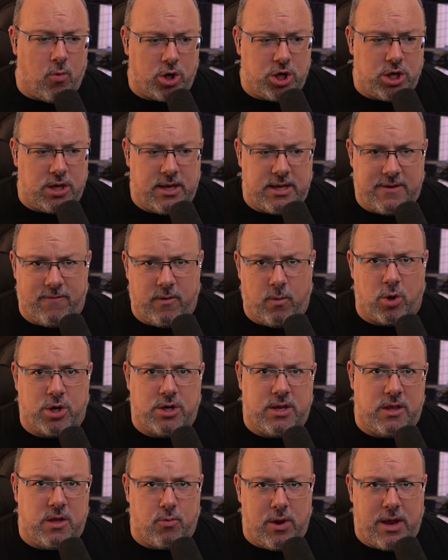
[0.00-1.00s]
you're watching this, if you're
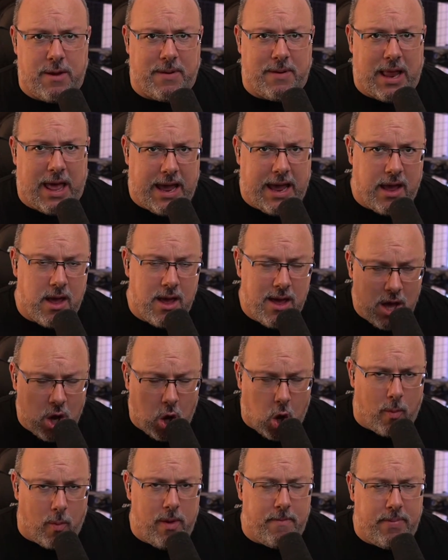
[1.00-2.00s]
watching the replay,
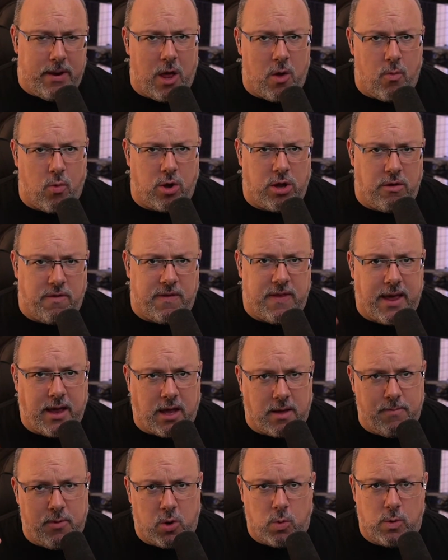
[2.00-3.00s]
comment below what you
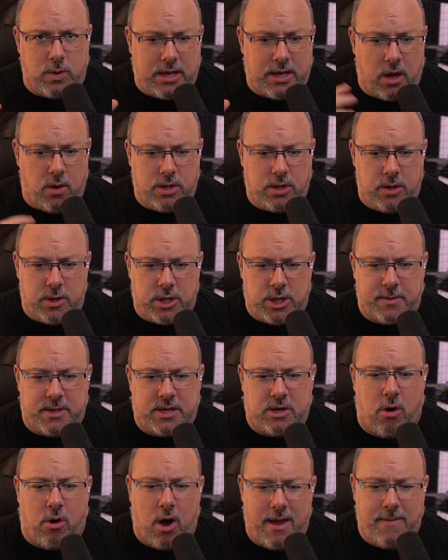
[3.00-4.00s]
think, but also do
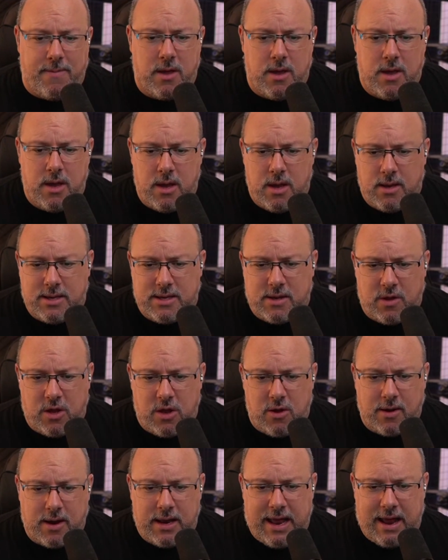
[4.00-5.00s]
subscribe so
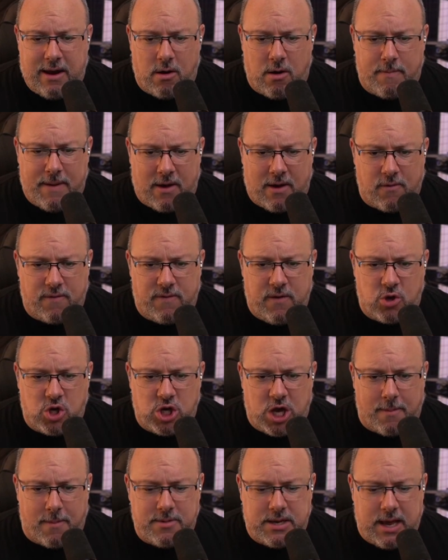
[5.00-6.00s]
that you can hear about
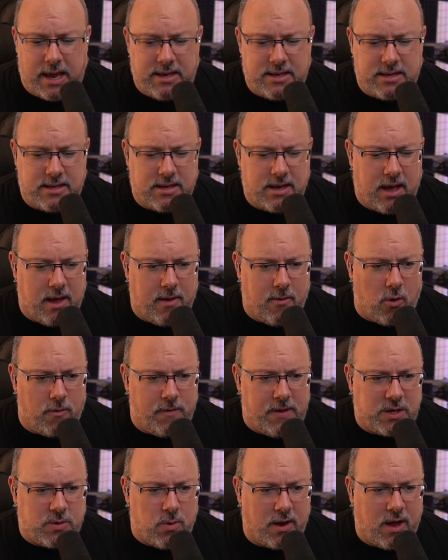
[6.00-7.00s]
future updates
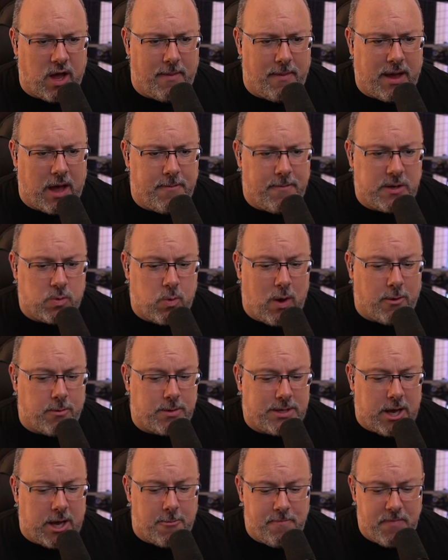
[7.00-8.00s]
on this one coming up as
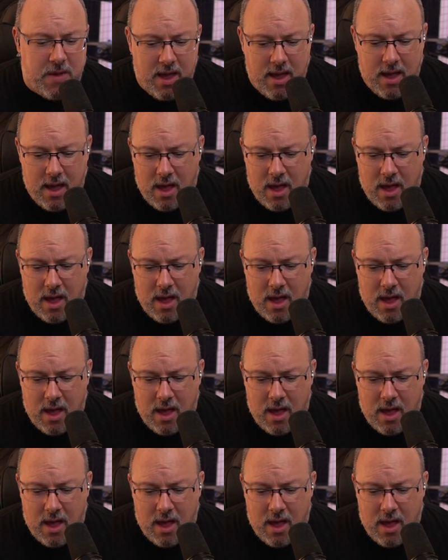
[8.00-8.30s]
well. So